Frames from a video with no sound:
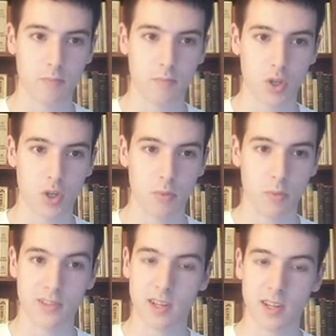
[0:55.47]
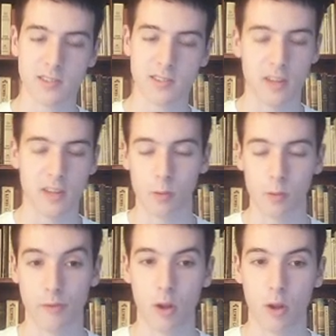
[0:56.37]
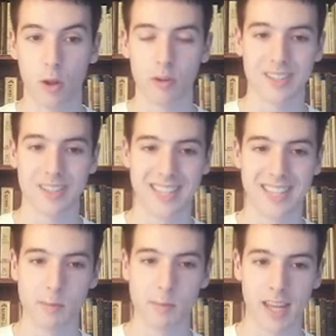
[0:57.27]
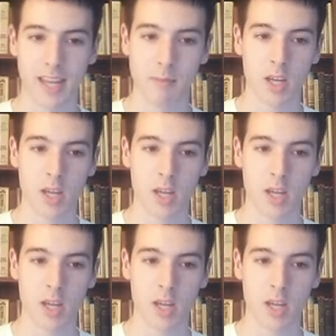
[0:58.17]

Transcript: bishop e6, still we're following the same game,